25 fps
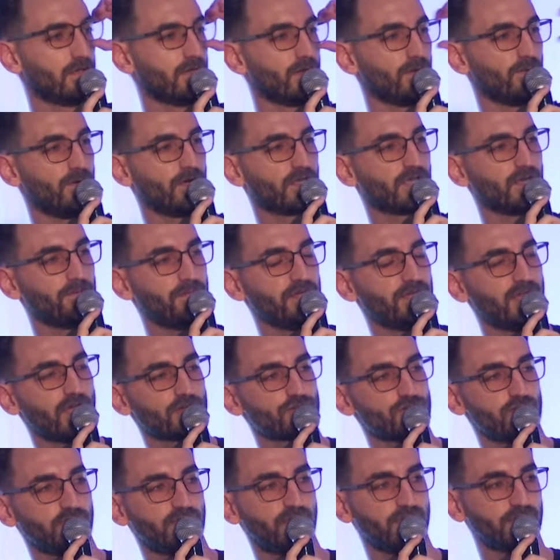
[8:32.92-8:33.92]

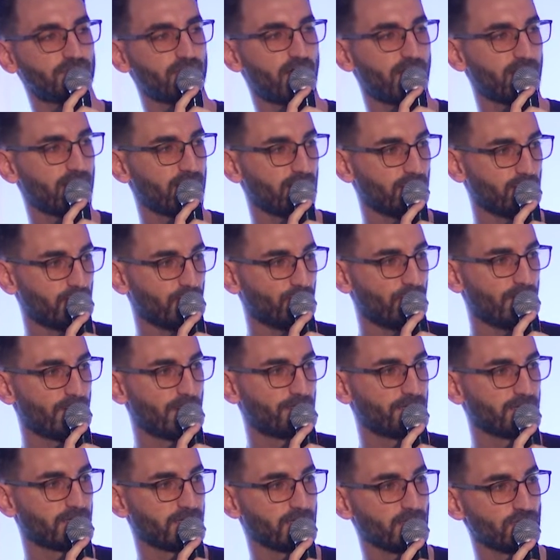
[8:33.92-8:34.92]
the entire web
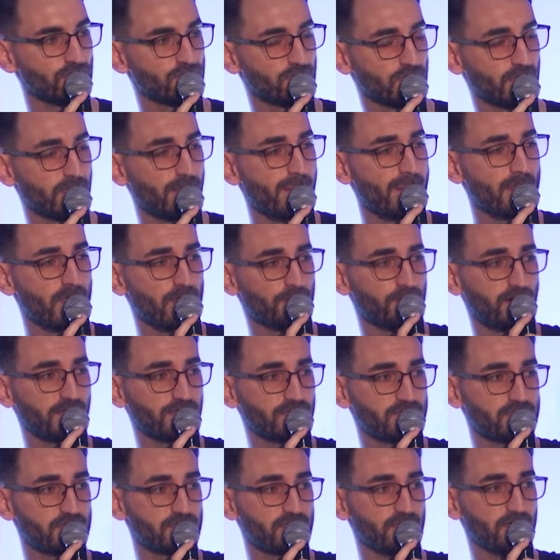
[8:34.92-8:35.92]
application,
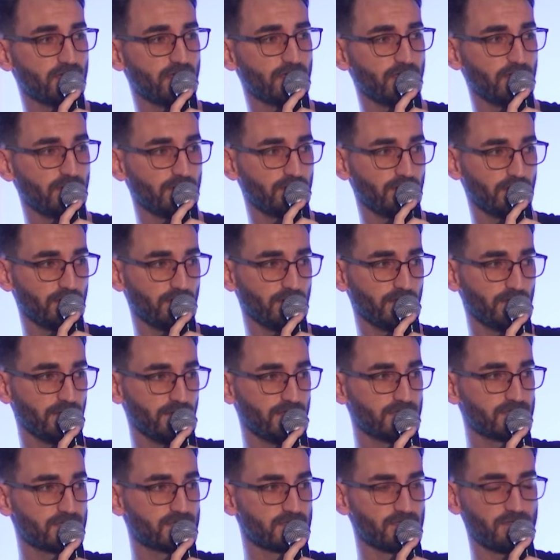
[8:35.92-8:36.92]
but still
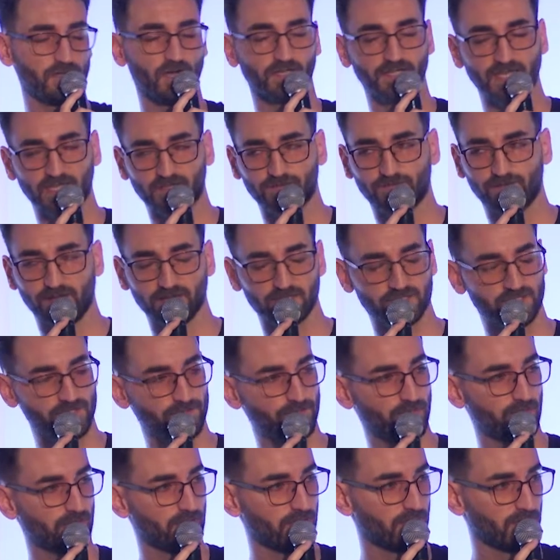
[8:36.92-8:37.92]
it's not that
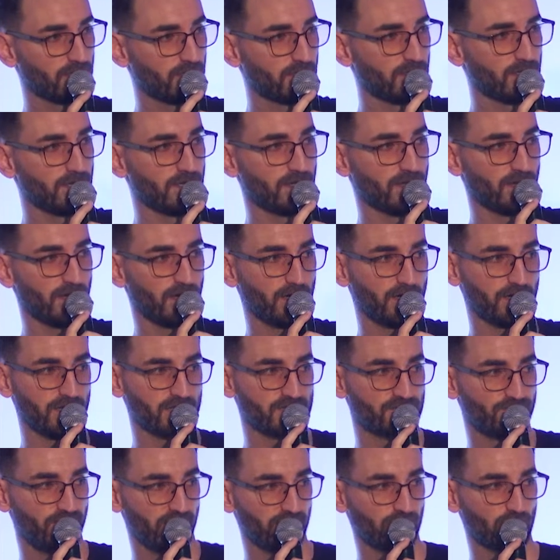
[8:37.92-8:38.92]
flexible.
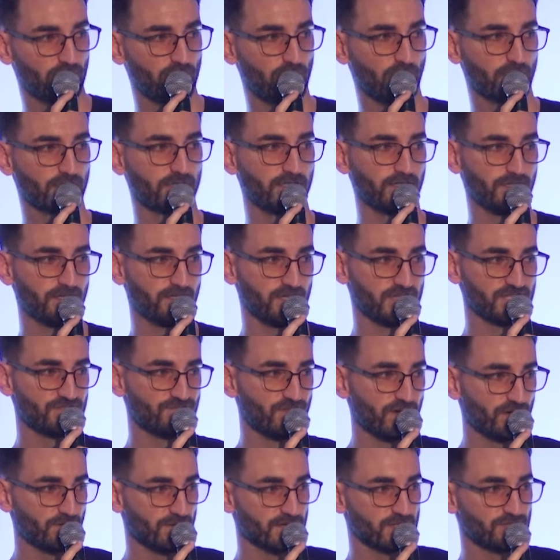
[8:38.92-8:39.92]
It's vendor locked in, it's
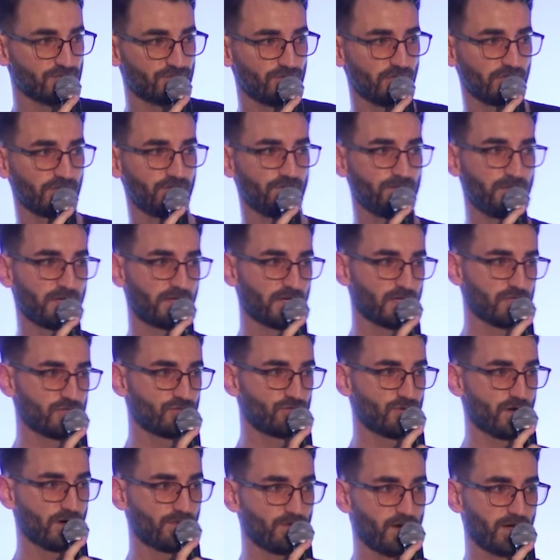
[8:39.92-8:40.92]
very restrictive because
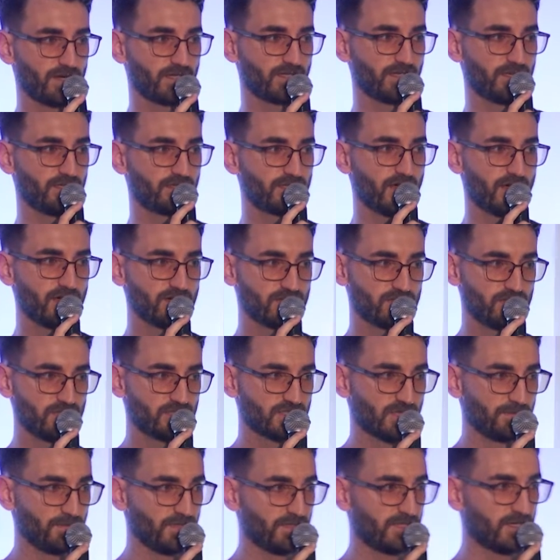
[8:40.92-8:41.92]
you are running the entire
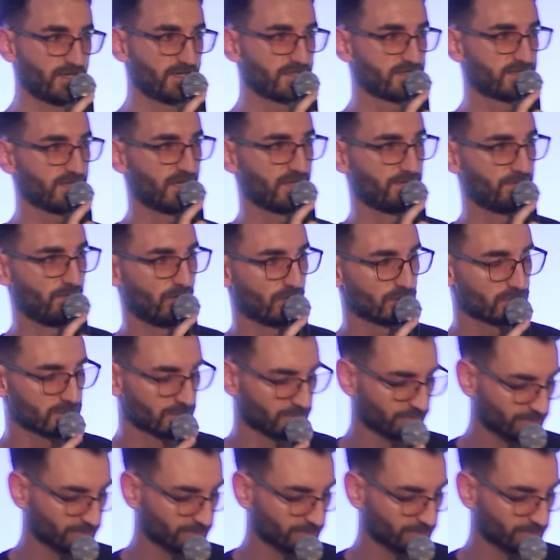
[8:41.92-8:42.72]
system in their sandbox.